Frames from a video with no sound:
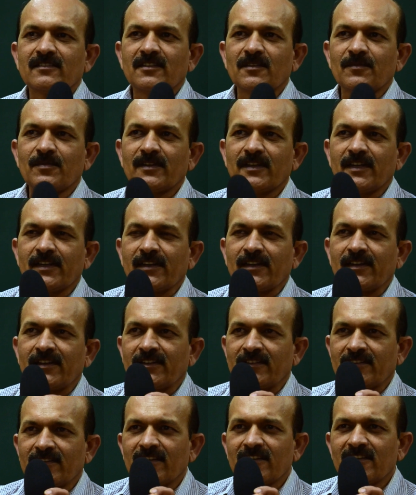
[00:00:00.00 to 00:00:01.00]

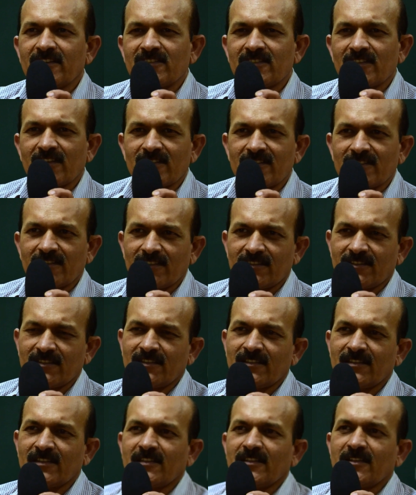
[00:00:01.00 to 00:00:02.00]
Definitely. The research
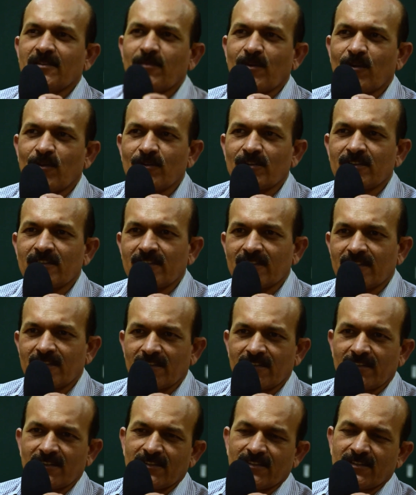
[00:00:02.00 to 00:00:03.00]
is about
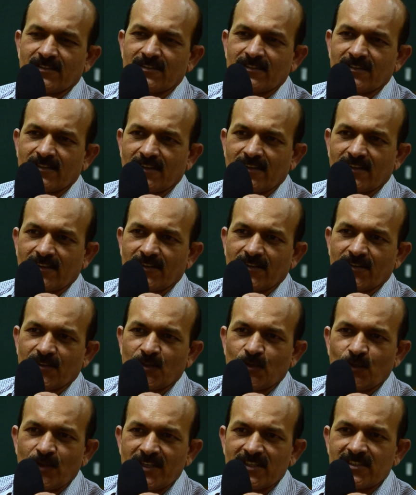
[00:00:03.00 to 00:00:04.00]
uh, uh,
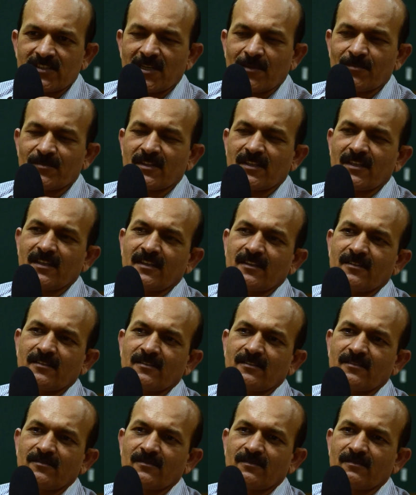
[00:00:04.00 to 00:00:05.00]
doing something
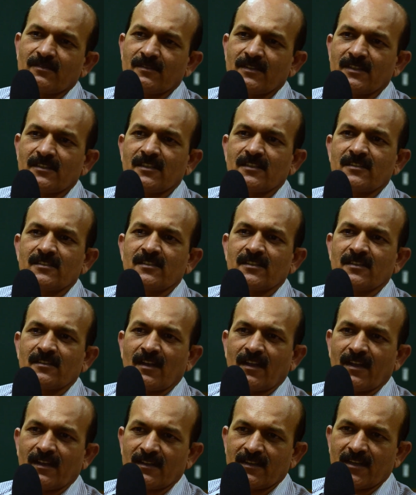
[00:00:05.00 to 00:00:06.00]
which is
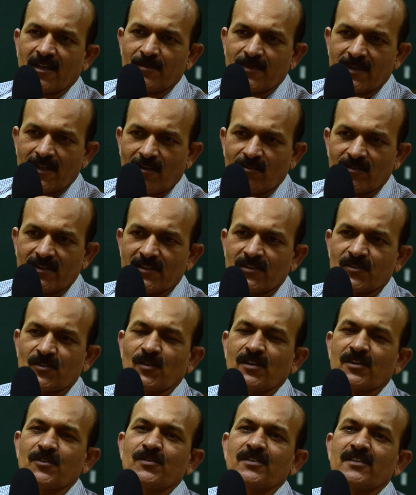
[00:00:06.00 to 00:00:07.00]
and coming out a
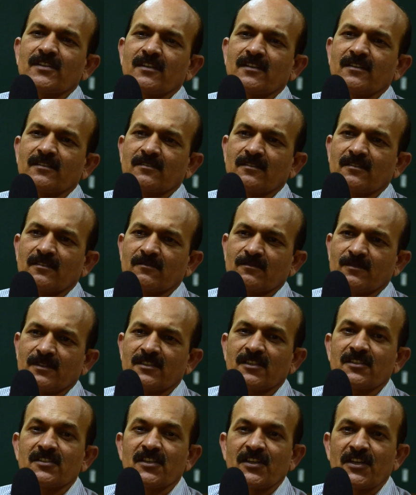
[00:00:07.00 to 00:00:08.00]
solution
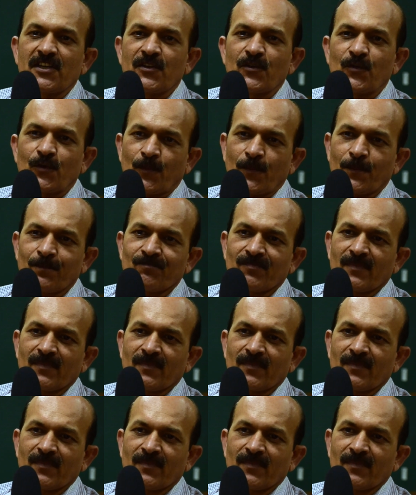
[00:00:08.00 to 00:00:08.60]
which is new